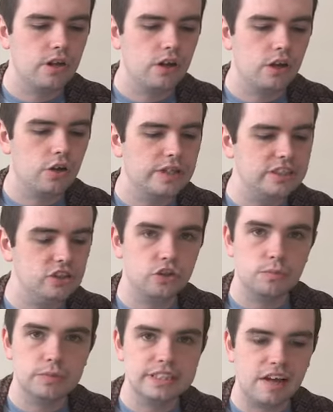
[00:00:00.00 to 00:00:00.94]
Question
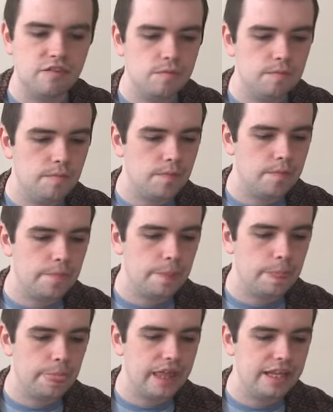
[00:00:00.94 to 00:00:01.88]
number 7.
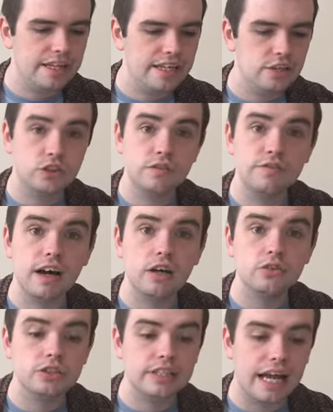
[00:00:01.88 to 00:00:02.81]
In the year
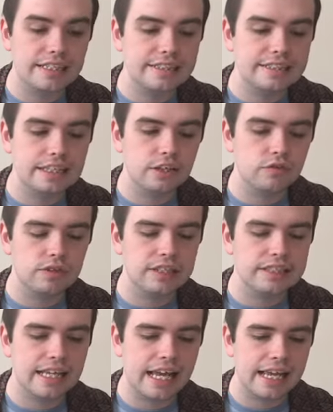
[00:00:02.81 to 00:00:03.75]
2000, NSYNC
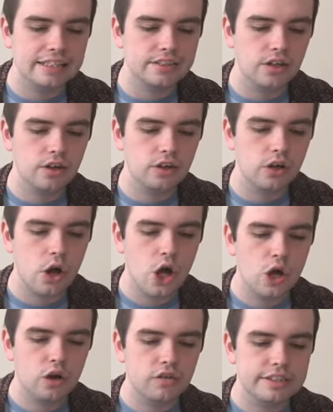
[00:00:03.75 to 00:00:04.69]
released a hit song
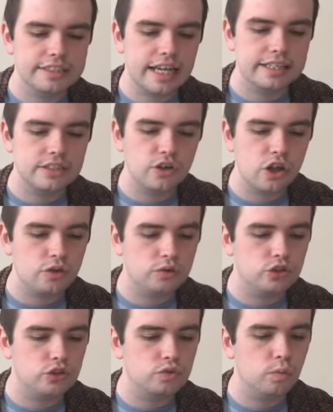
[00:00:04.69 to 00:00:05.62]
with a title that
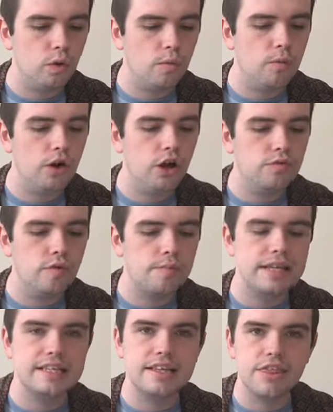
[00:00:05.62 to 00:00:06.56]
was just one word
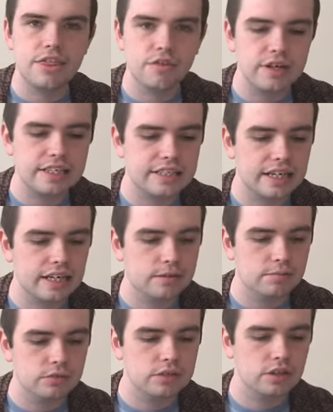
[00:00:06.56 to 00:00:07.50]
repeated 3
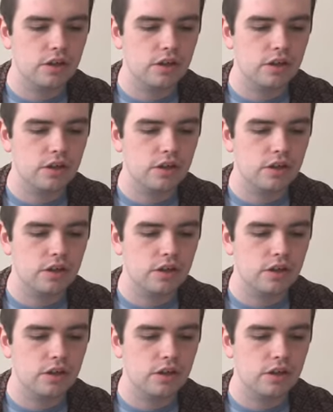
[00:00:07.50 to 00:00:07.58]
times.